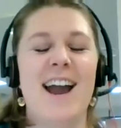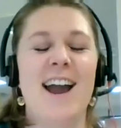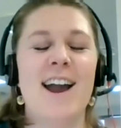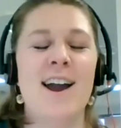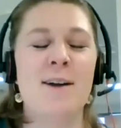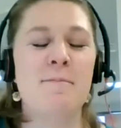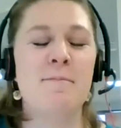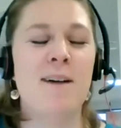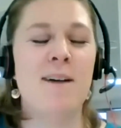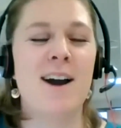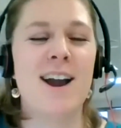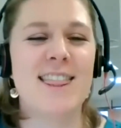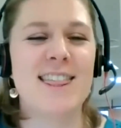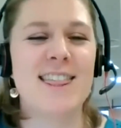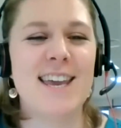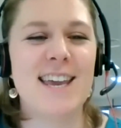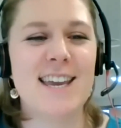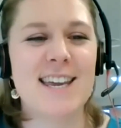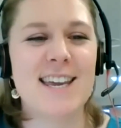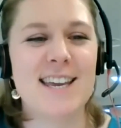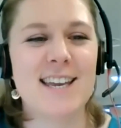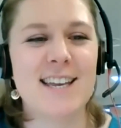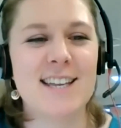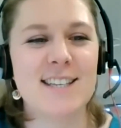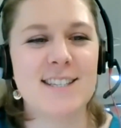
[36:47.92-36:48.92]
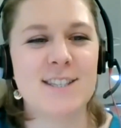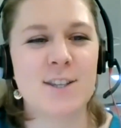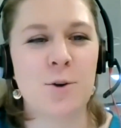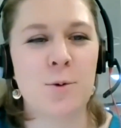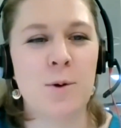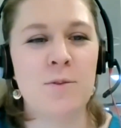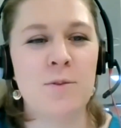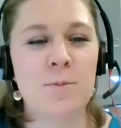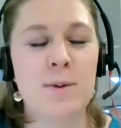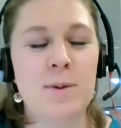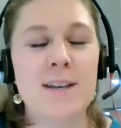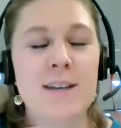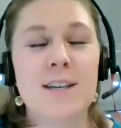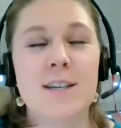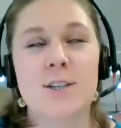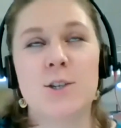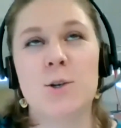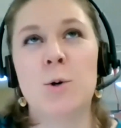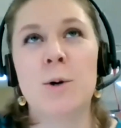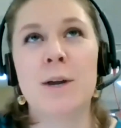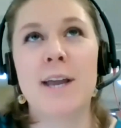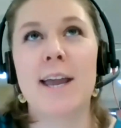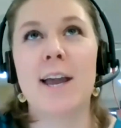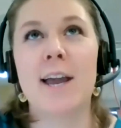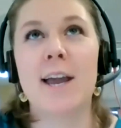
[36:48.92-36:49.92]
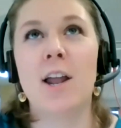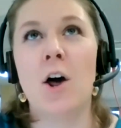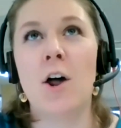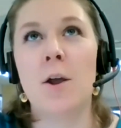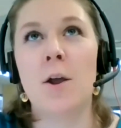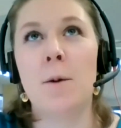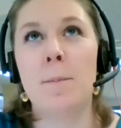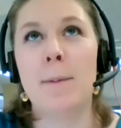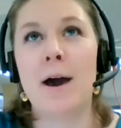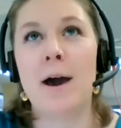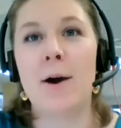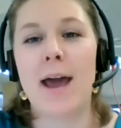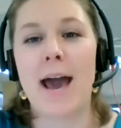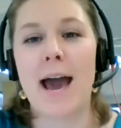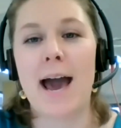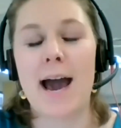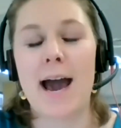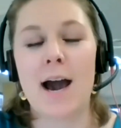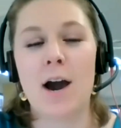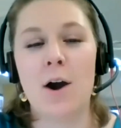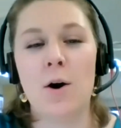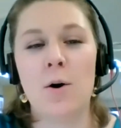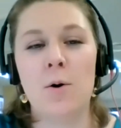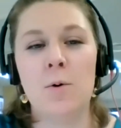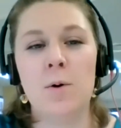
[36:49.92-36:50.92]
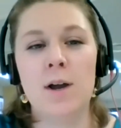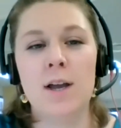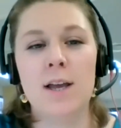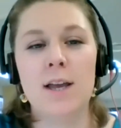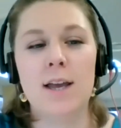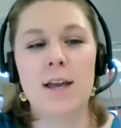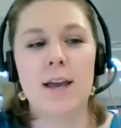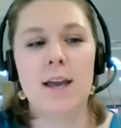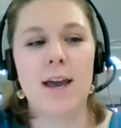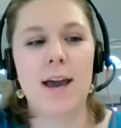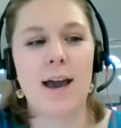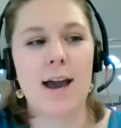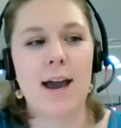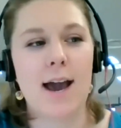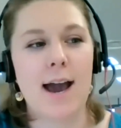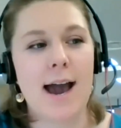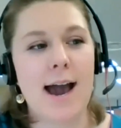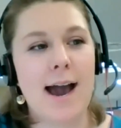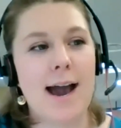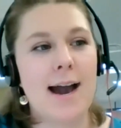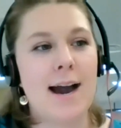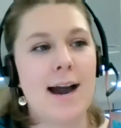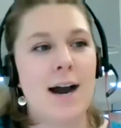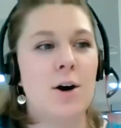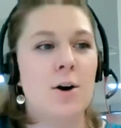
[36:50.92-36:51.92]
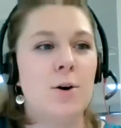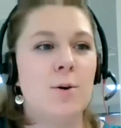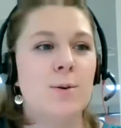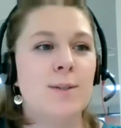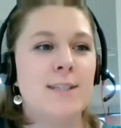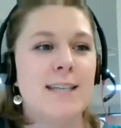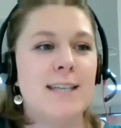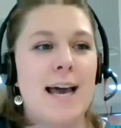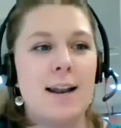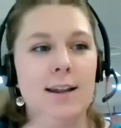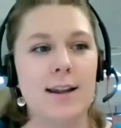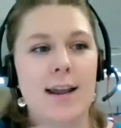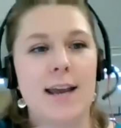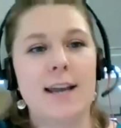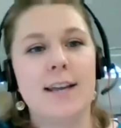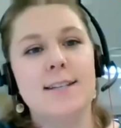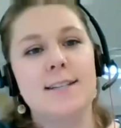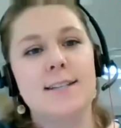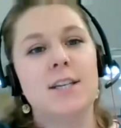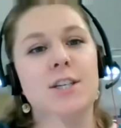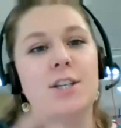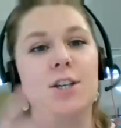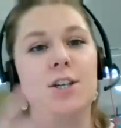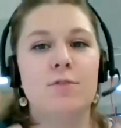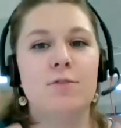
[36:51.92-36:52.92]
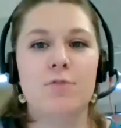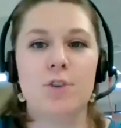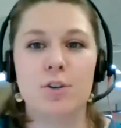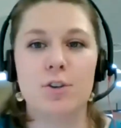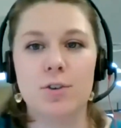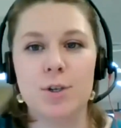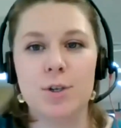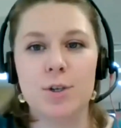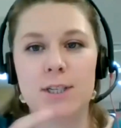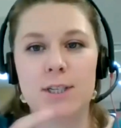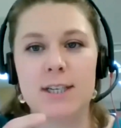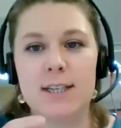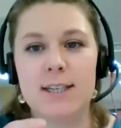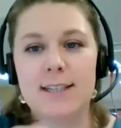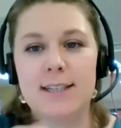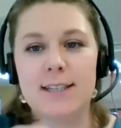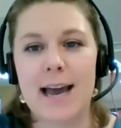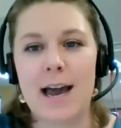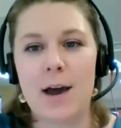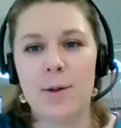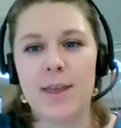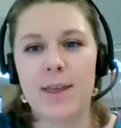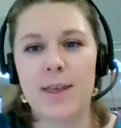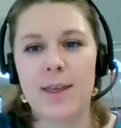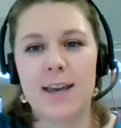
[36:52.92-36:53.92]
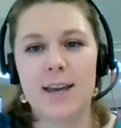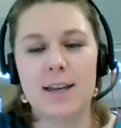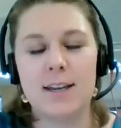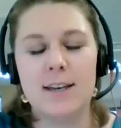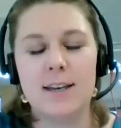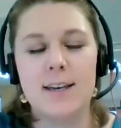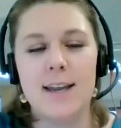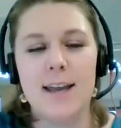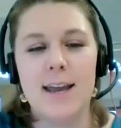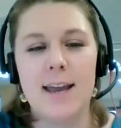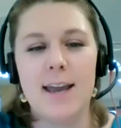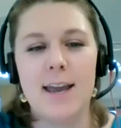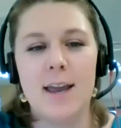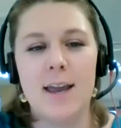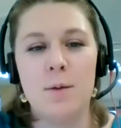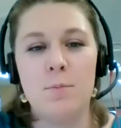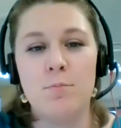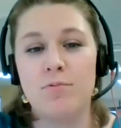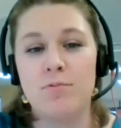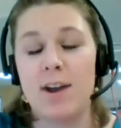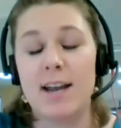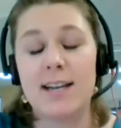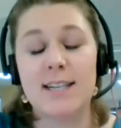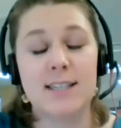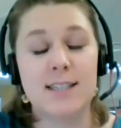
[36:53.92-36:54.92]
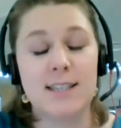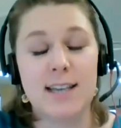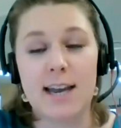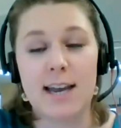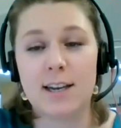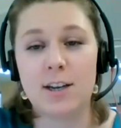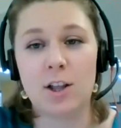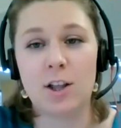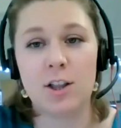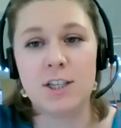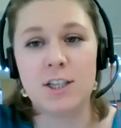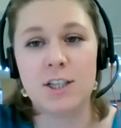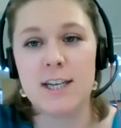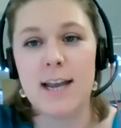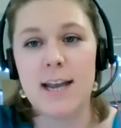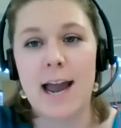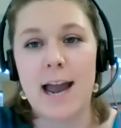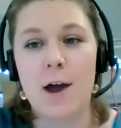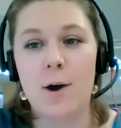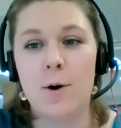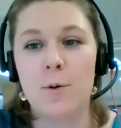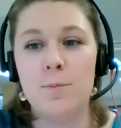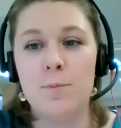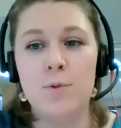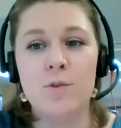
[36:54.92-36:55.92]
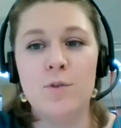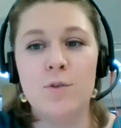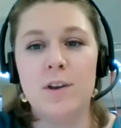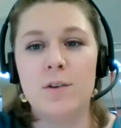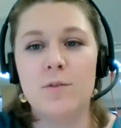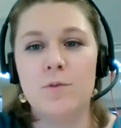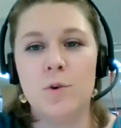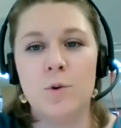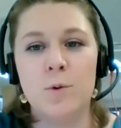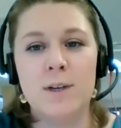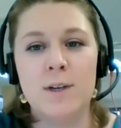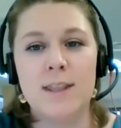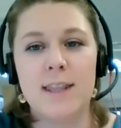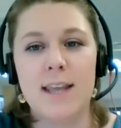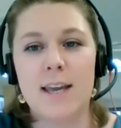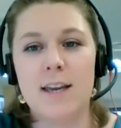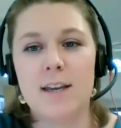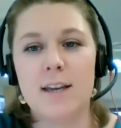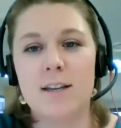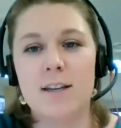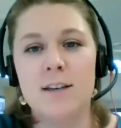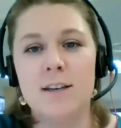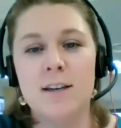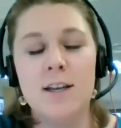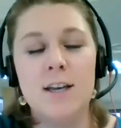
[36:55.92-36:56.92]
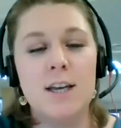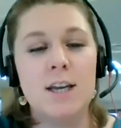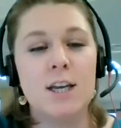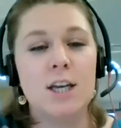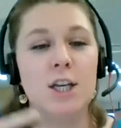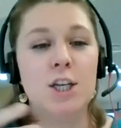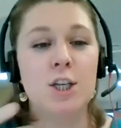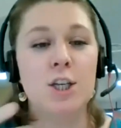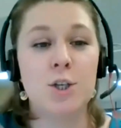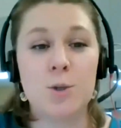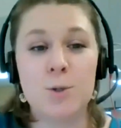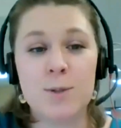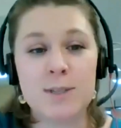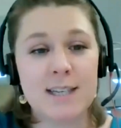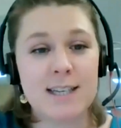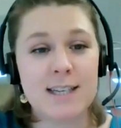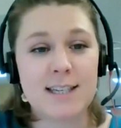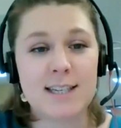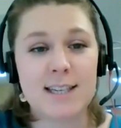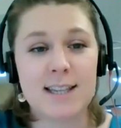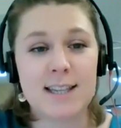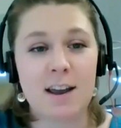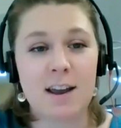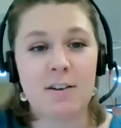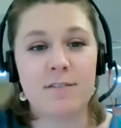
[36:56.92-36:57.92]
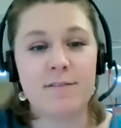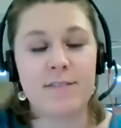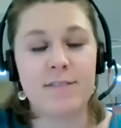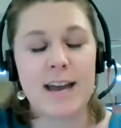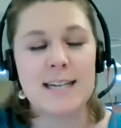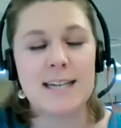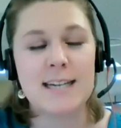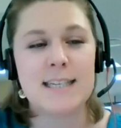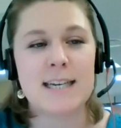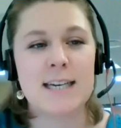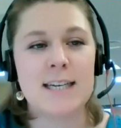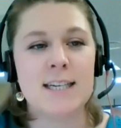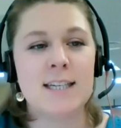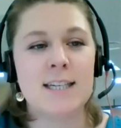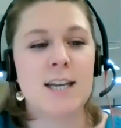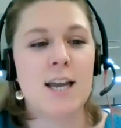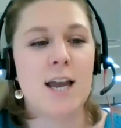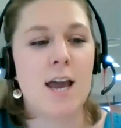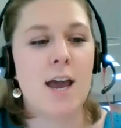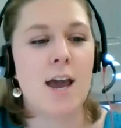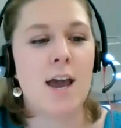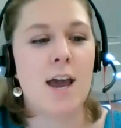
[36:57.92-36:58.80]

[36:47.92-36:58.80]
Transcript: I think so. We've been talking a lot about how talent acquisition recruiters, how they can embrace the technology, how moving forward they can use it to their advantage.